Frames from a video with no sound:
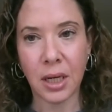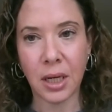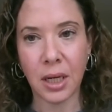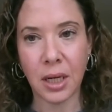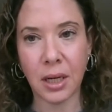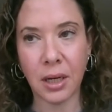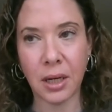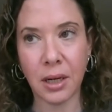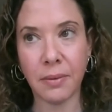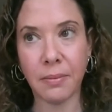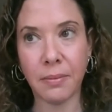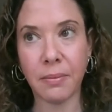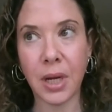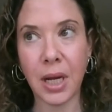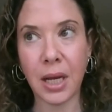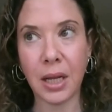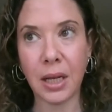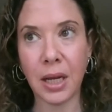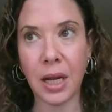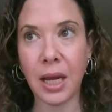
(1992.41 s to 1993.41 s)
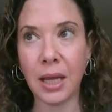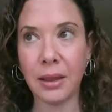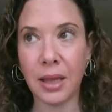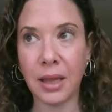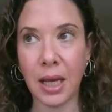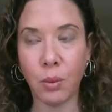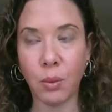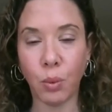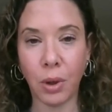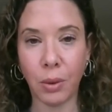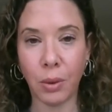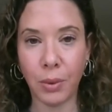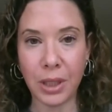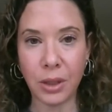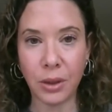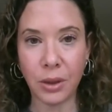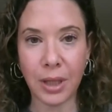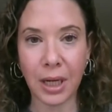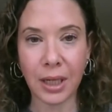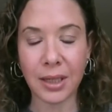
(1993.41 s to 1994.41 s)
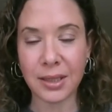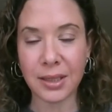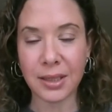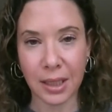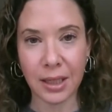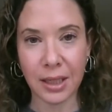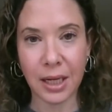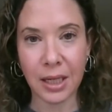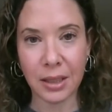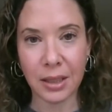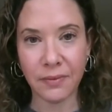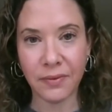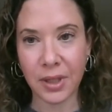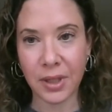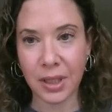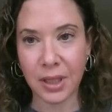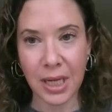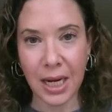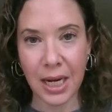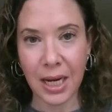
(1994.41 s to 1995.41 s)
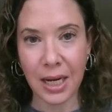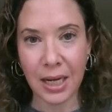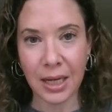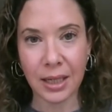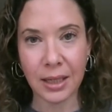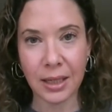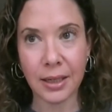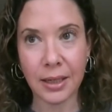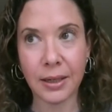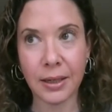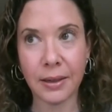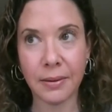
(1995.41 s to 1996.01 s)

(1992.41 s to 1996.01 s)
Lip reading: and then what we do that, because at the end of the day,